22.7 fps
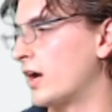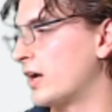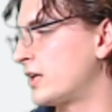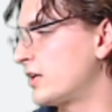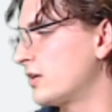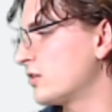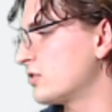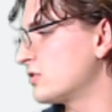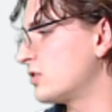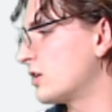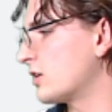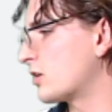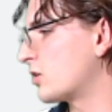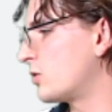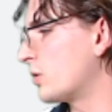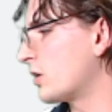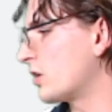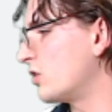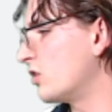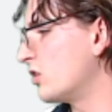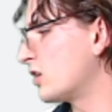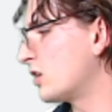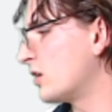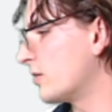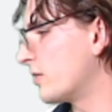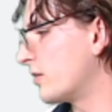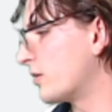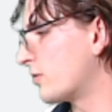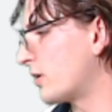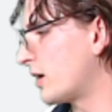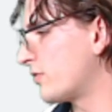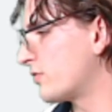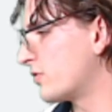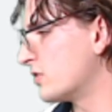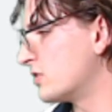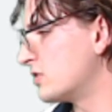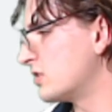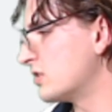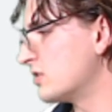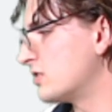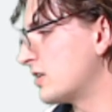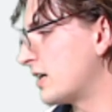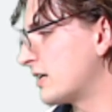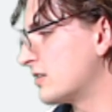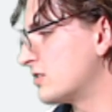Here's a quick look at the
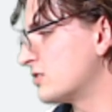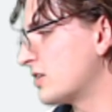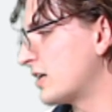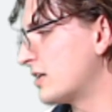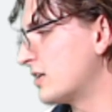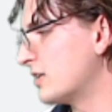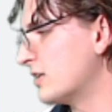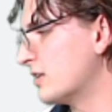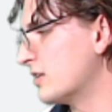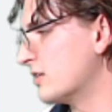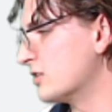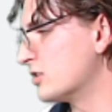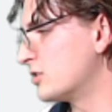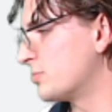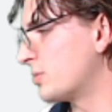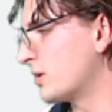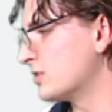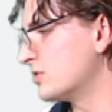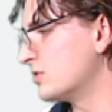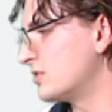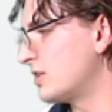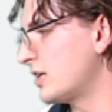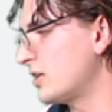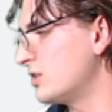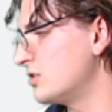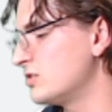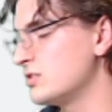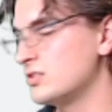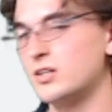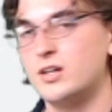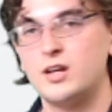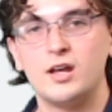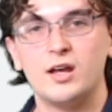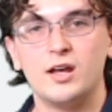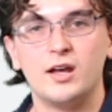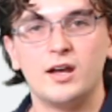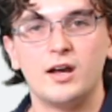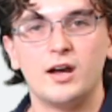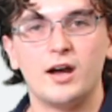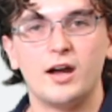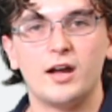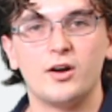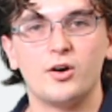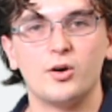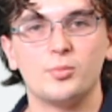references I cited in this presentation.
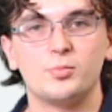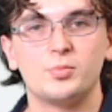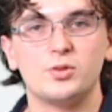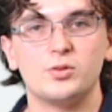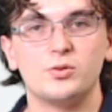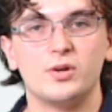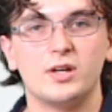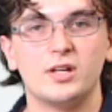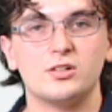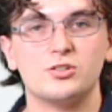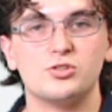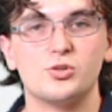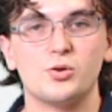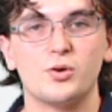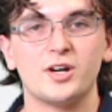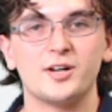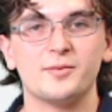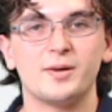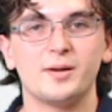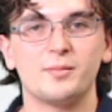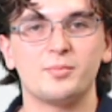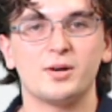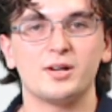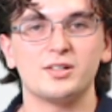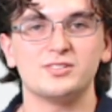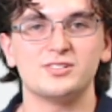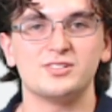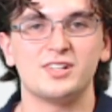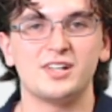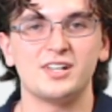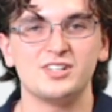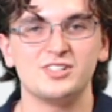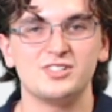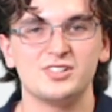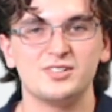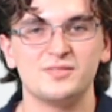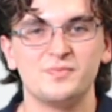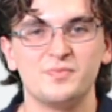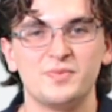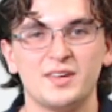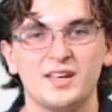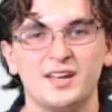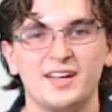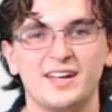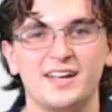I hope you enjoyed my presentation.
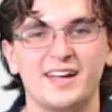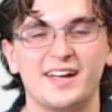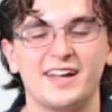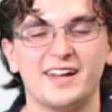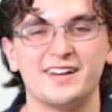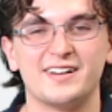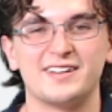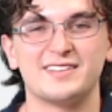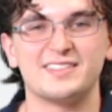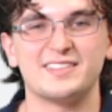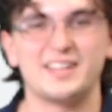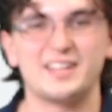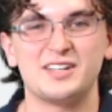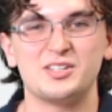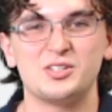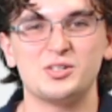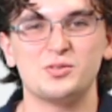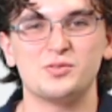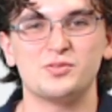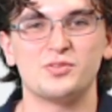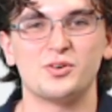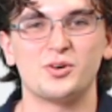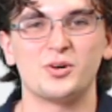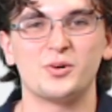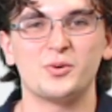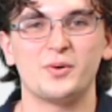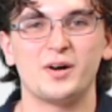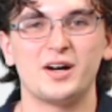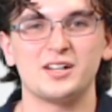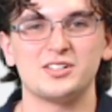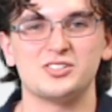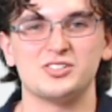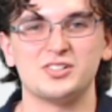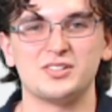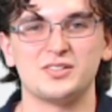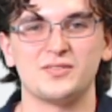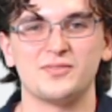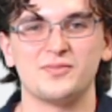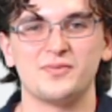Thank you for watching.